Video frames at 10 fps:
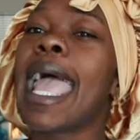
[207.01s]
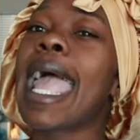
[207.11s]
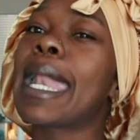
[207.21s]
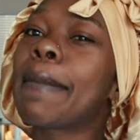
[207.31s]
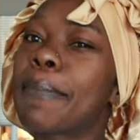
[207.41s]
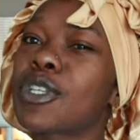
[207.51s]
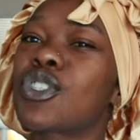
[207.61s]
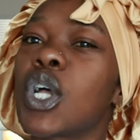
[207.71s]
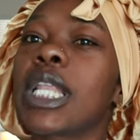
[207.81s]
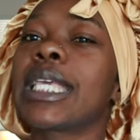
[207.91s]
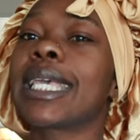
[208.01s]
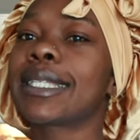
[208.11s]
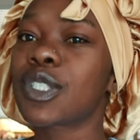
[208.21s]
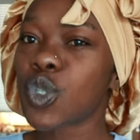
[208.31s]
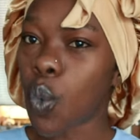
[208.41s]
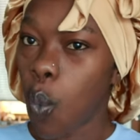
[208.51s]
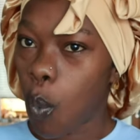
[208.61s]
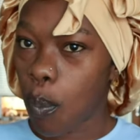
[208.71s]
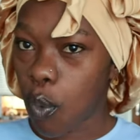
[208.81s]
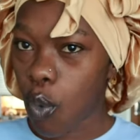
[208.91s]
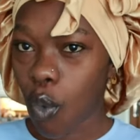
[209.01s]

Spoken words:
and Apostle is group.